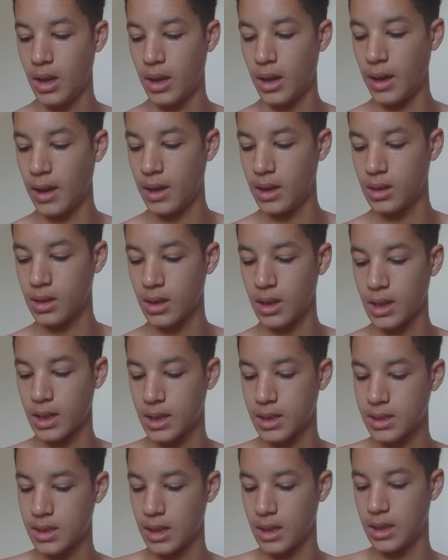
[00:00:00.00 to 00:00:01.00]
And like
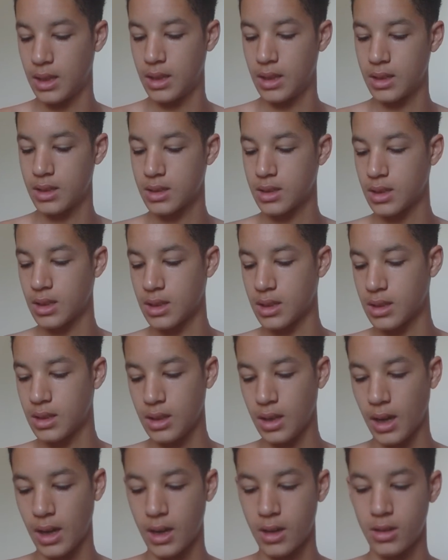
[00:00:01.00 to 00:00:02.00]
I said, this
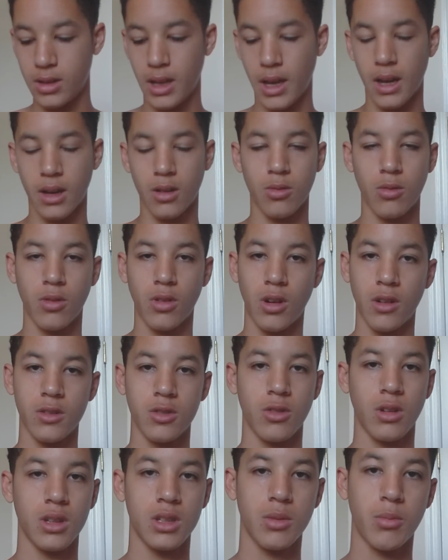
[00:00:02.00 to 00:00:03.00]
entire deck
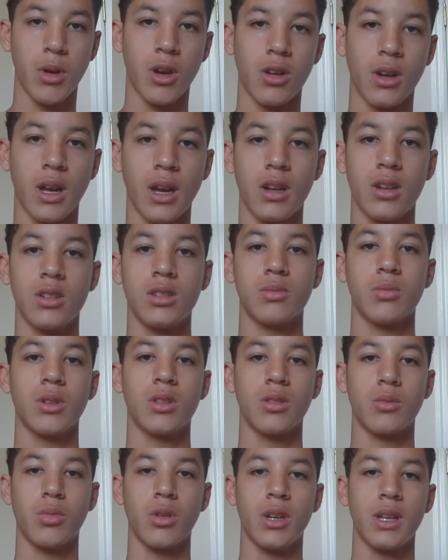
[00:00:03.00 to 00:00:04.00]
revolves around spell counters,
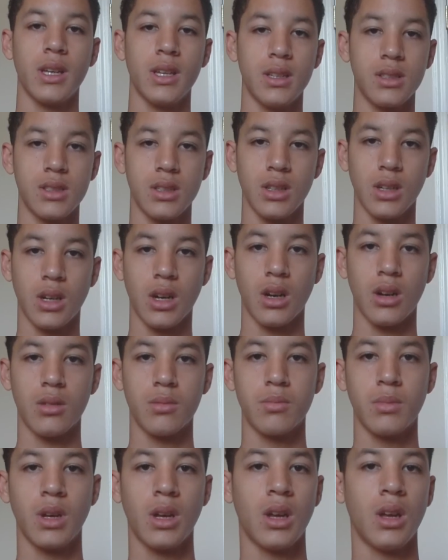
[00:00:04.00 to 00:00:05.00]
but they're pretty easy to
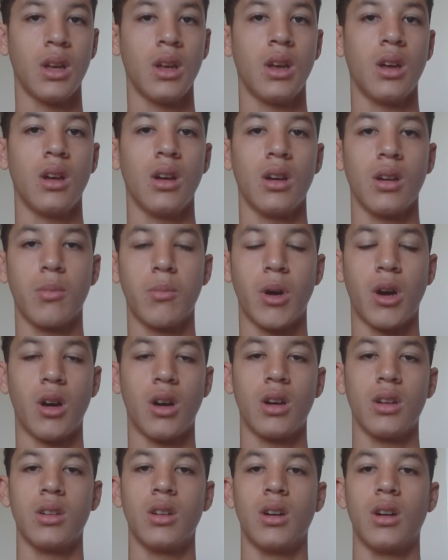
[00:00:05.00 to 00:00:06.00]
come
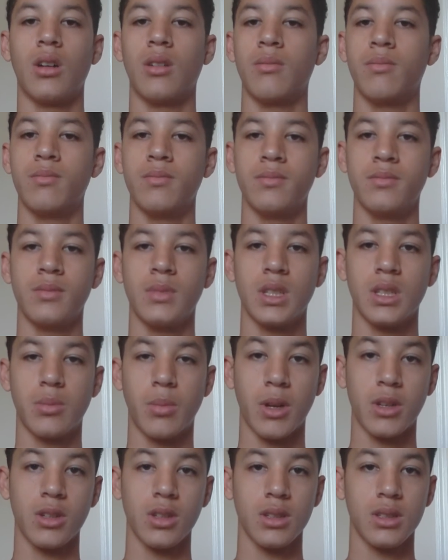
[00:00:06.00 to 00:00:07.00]
upon,
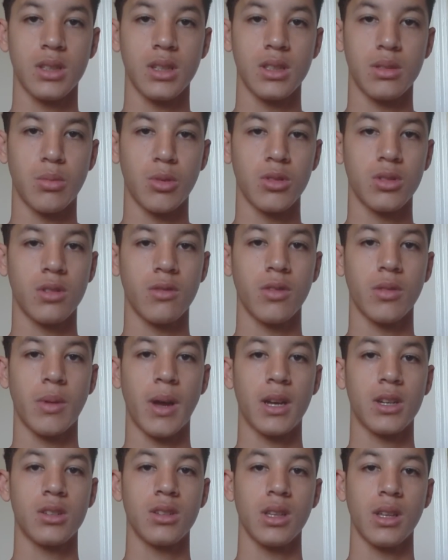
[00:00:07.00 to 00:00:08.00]
especially since most of them
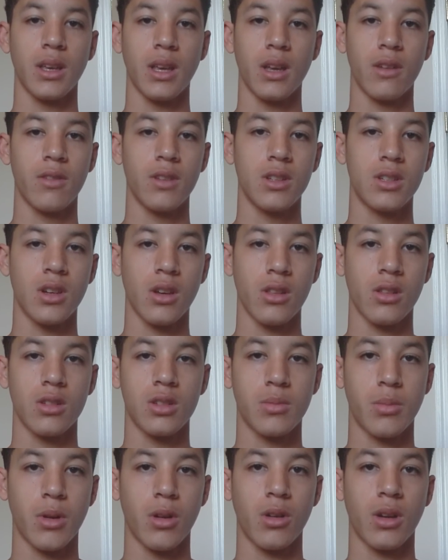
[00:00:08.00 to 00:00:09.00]
actually give each other
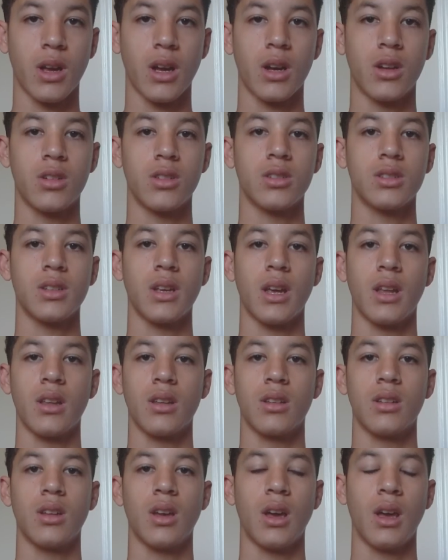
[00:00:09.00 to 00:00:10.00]
spell counters,
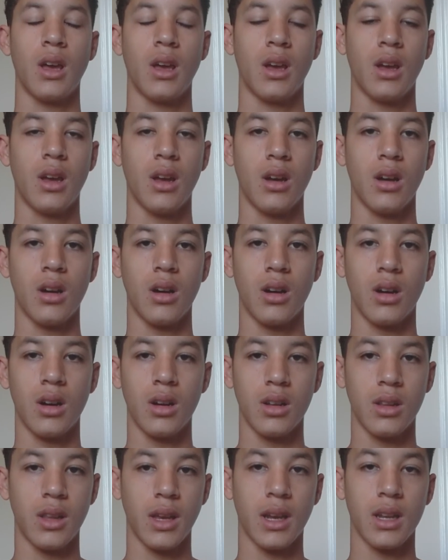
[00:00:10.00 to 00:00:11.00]
and
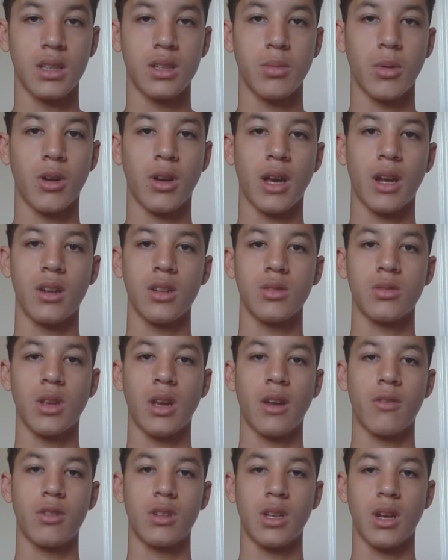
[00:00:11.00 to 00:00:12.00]
they get spell counters
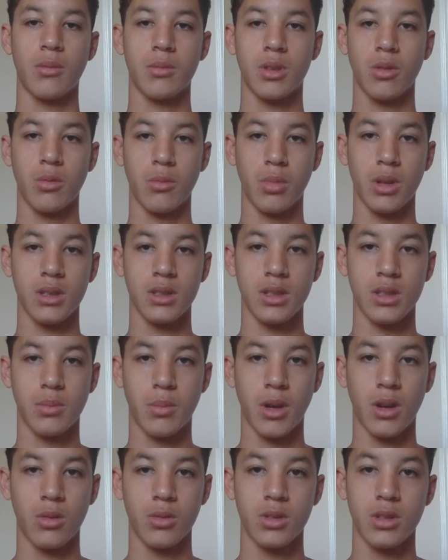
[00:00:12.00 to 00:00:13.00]
every time someone plays a
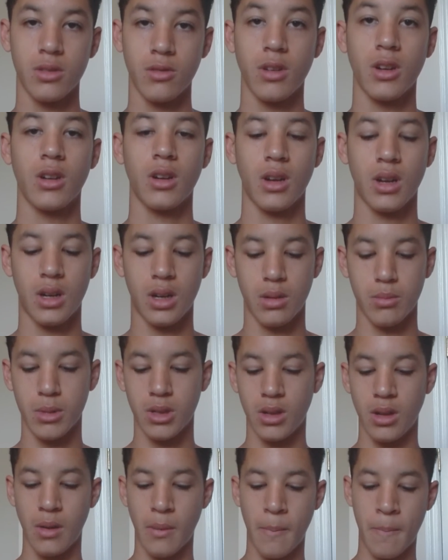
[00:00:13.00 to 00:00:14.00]
spell, which is very
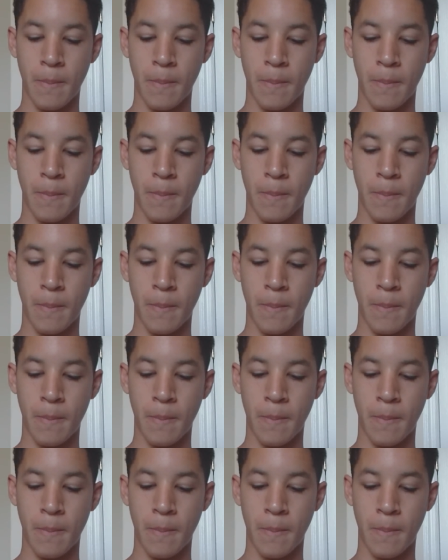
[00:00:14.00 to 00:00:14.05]
common.